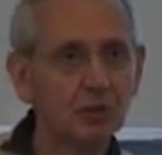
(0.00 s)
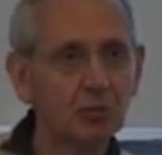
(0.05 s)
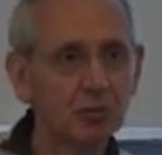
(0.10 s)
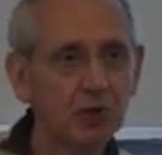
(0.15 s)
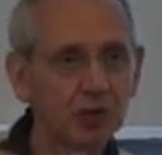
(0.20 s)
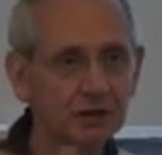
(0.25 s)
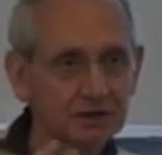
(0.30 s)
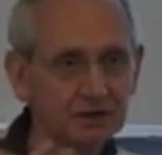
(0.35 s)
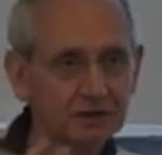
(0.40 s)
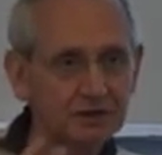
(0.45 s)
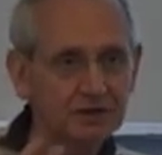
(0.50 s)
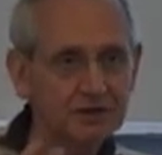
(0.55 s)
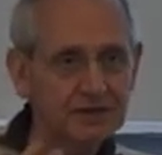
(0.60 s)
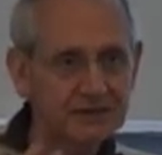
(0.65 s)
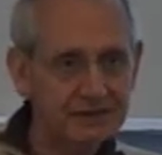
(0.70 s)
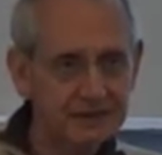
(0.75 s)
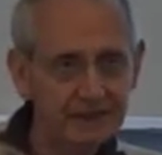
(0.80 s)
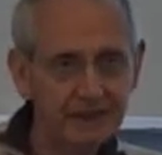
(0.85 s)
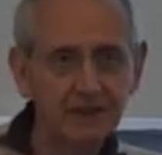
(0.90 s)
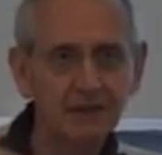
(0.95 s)
but
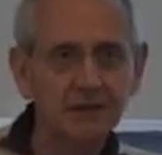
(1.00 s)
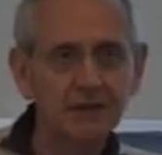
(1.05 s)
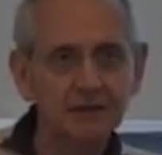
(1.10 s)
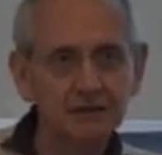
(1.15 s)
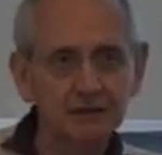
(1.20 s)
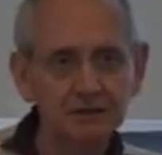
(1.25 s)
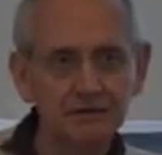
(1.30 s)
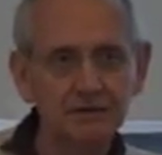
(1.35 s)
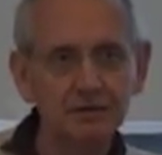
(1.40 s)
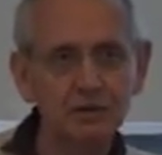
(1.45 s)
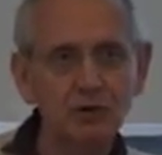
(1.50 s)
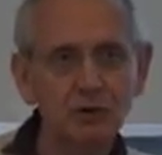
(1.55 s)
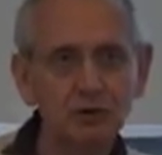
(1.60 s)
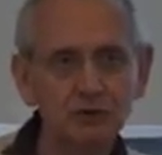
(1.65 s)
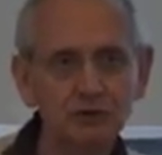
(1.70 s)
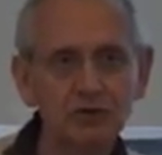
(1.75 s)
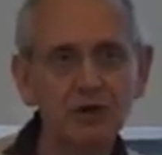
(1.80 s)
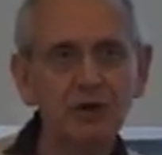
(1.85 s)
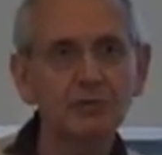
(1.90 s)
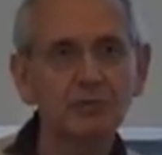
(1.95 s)
still the
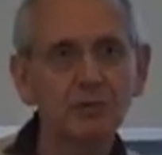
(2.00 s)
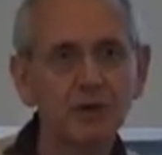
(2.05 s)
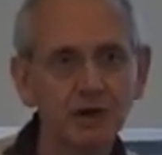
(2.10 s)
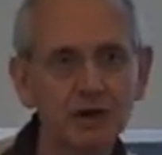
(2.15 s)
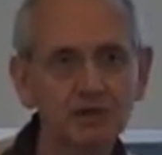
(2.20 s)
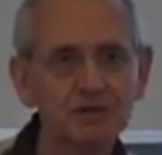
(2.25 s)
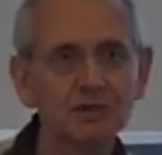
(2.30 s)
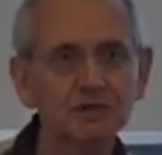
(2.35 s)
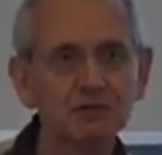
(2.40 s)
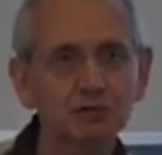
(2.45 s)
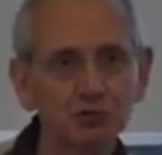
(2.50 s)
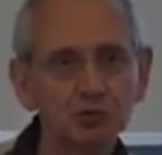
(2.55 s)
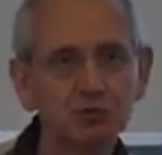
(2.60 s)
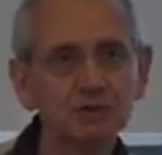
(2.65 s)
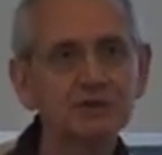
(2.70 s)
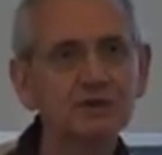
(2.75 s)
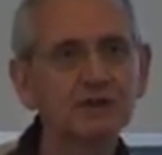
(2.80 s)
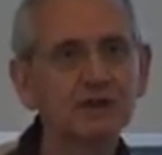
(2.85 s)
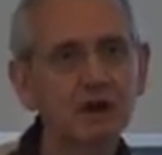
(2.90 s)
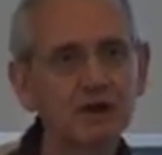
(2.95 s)
contract manager would
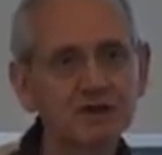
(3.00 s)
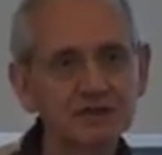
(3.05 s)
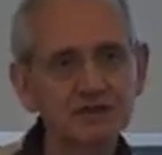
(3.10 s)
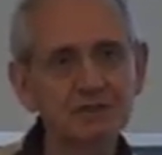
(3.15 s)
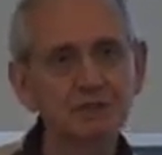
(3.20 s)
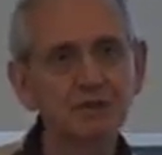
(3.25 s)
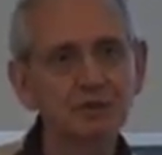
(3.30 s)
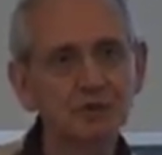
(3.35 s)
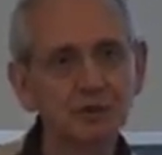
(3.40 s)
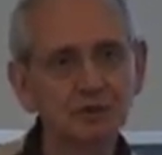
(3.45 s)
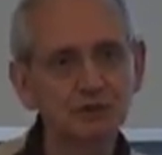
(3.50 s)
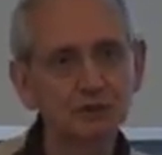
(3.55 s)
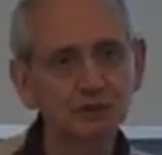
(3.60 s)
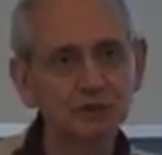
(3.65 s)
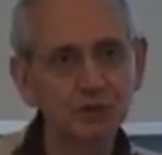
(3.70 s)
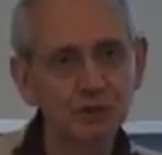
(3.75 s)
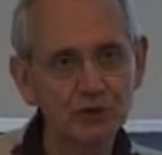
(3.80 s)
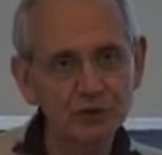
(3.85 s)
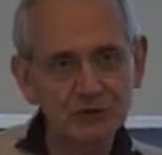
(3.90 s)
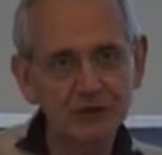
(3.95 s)
be the customer of the
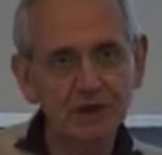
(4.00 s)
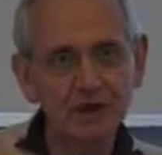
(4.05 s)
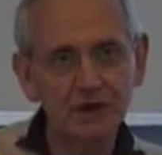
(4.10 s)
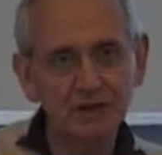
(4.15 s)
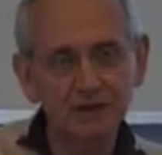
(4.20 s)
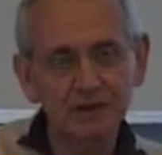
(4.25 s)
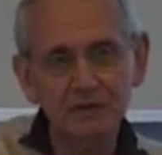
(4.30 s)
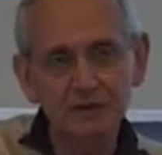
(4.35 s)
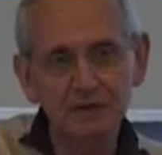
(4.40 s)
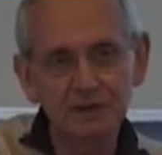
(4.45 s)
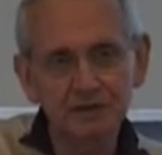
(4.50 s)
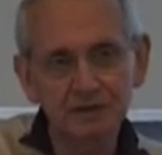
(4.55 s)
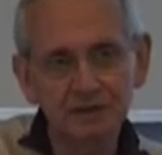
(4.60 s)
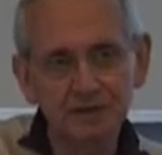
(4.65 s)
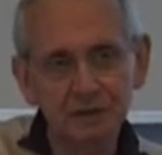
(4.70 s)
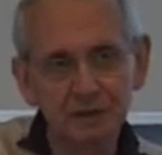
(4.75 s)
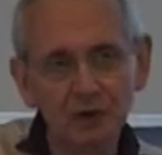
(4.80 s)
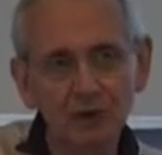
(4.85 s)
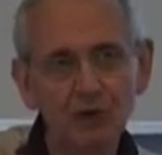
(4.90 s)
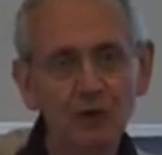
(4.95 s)
nursing activity
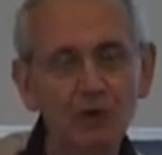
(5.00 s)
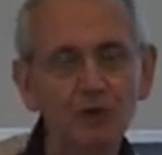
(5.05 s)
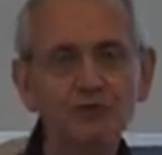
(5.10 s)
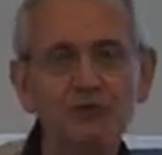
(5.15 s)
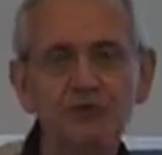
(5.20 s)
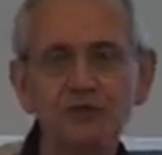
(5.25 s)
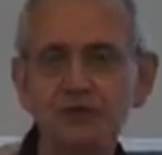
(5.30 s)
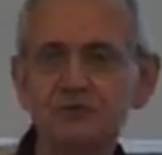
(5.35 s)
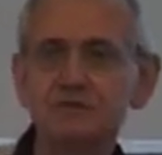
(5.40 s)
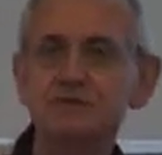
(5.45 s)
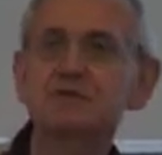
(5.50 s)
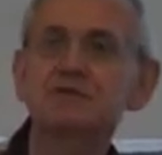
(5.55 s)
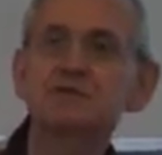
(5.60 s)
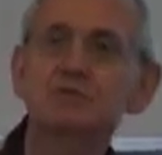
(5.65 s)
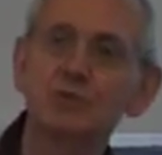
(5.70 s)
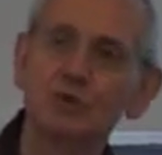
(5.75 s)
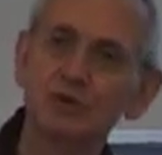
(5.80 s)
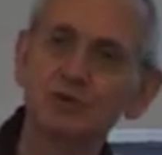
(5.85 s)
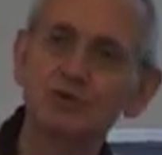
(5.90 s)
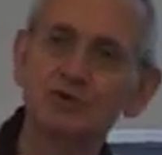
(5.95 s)
because he is
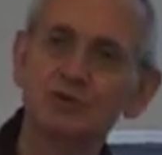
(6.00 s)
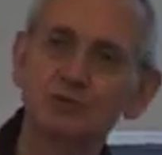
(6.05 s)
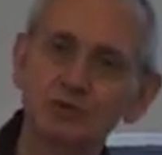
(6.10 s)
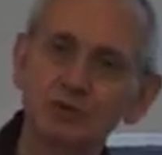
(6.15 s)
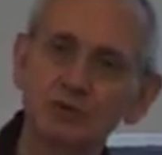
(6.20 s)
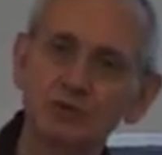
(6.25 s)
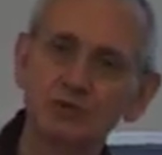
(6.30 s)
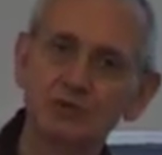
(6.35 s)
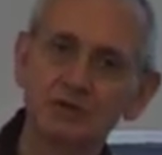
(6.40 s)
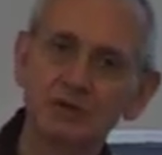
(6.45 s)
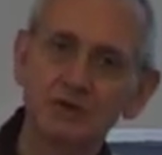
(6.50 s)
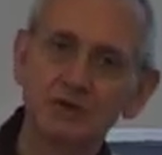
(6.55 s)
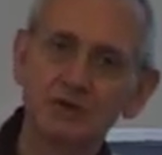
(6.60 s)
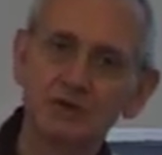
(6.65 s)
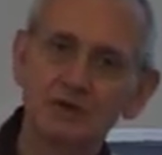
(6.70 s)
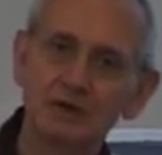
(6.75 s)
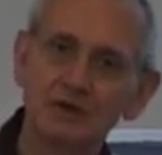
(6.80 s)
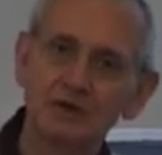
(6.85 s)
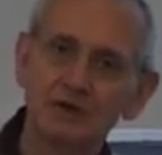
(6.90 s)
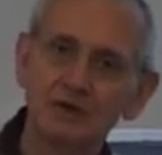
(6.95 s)
responsible
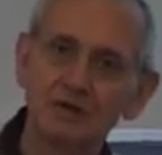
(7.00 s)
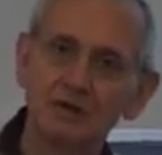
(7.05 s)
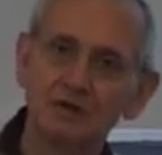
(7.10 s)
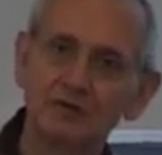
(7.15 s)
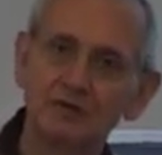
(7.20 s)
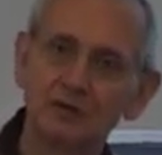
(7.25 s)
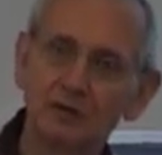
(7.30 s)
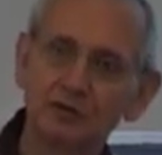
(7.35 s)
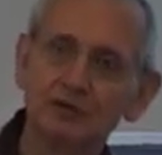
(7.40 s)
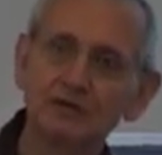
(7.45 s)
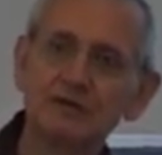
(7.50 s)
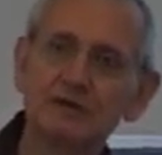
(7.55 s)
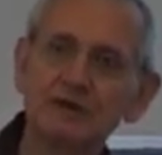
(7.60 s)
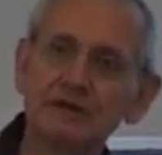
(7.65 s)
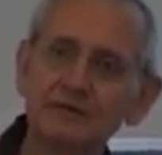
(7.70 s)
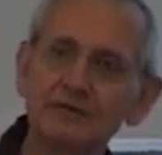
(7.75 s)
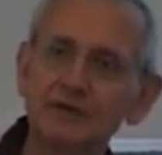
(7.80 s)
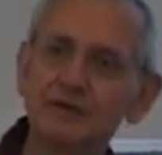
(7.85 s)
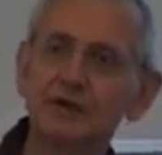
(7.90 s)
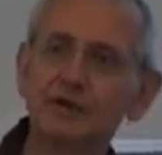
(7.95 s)
for the
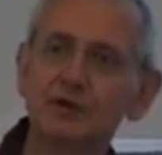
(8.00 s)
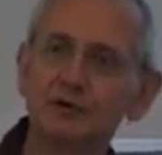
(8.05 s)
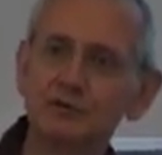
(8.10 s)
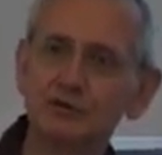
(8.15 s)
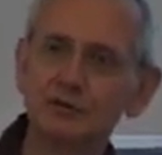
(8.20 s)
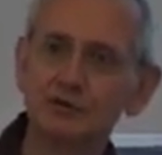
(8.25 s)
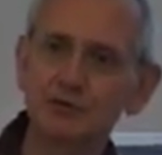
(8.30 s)
delivery of the